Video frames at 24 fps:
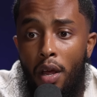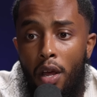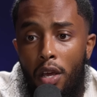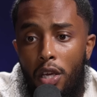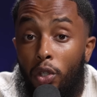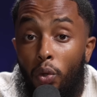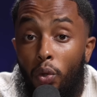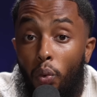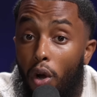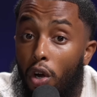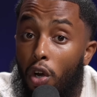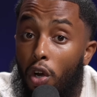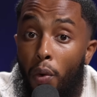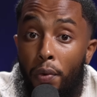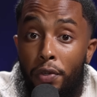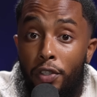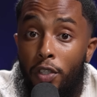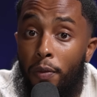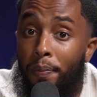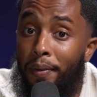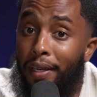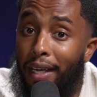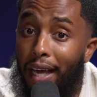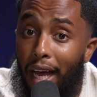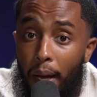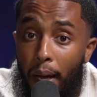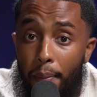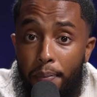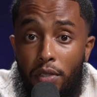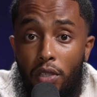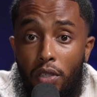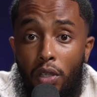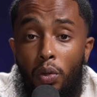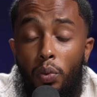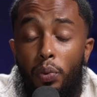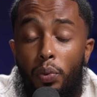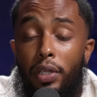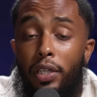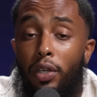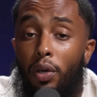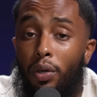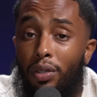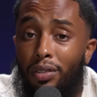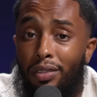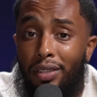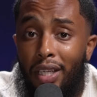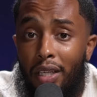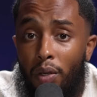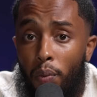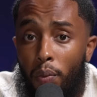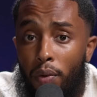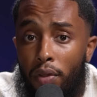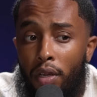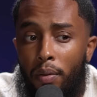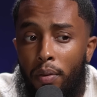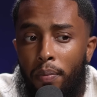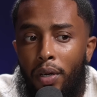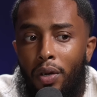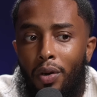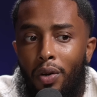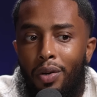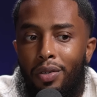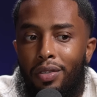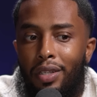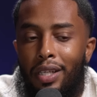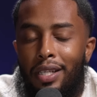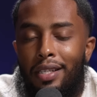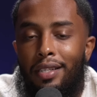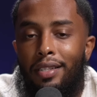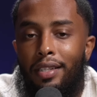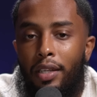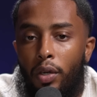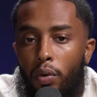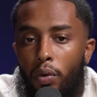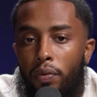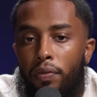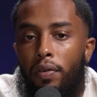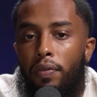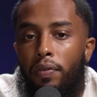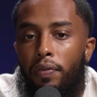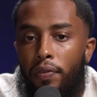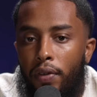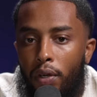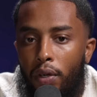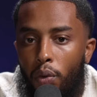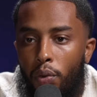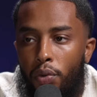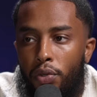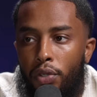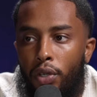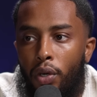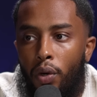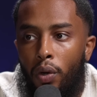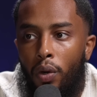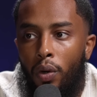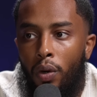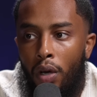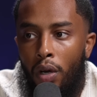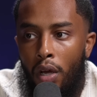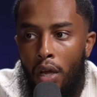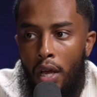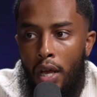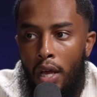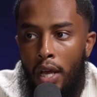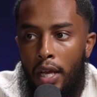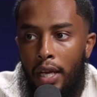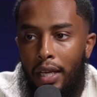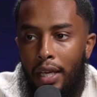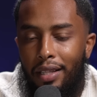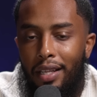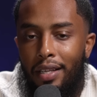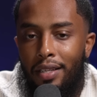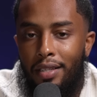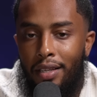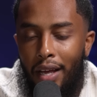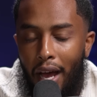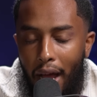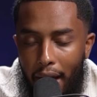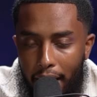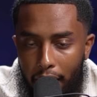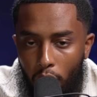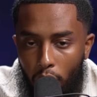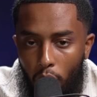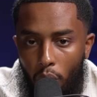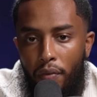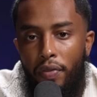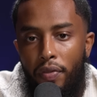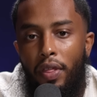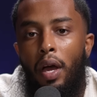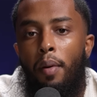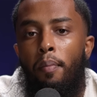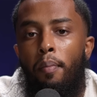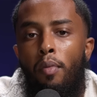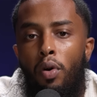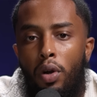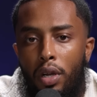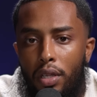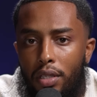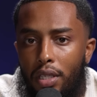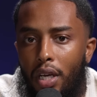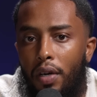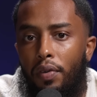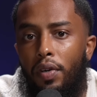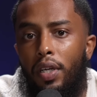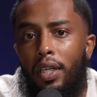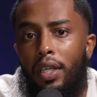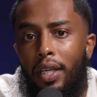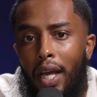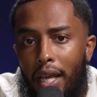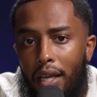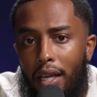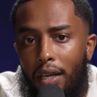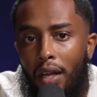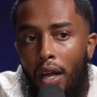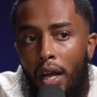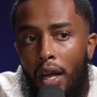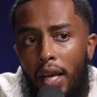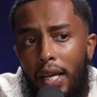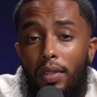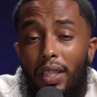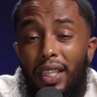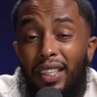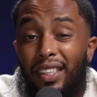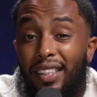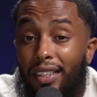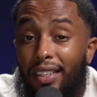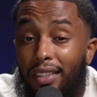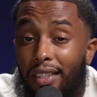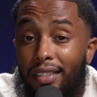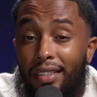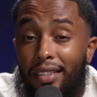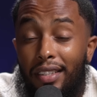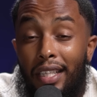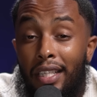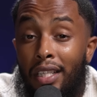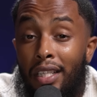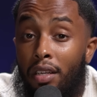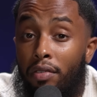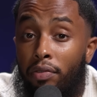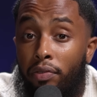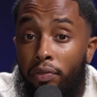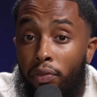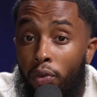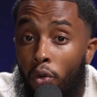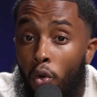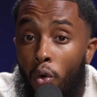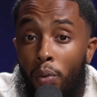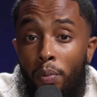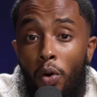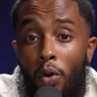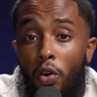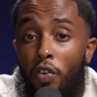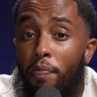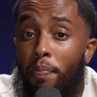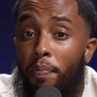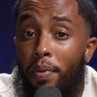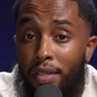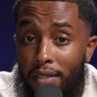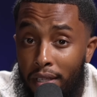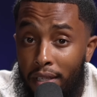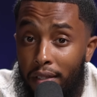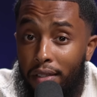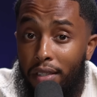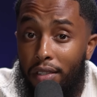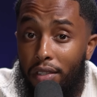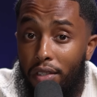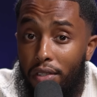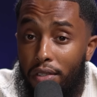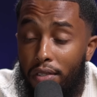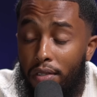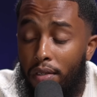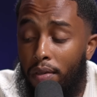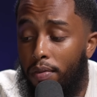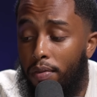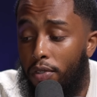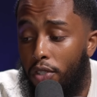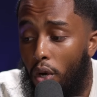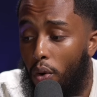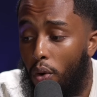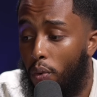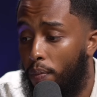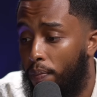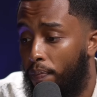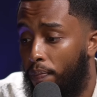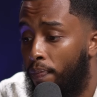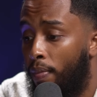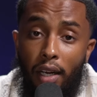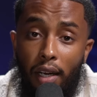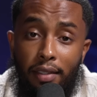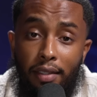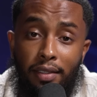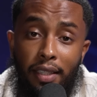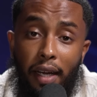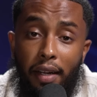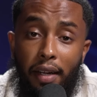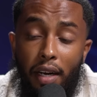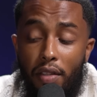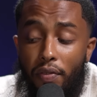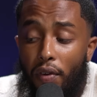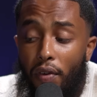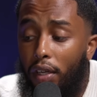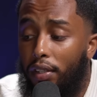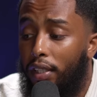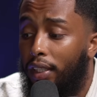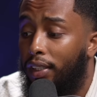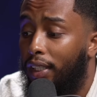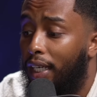you are going to be absolutely content with it because it still fulfills your desire of that monetary gain. It's just in the form of percentages. So the second advantage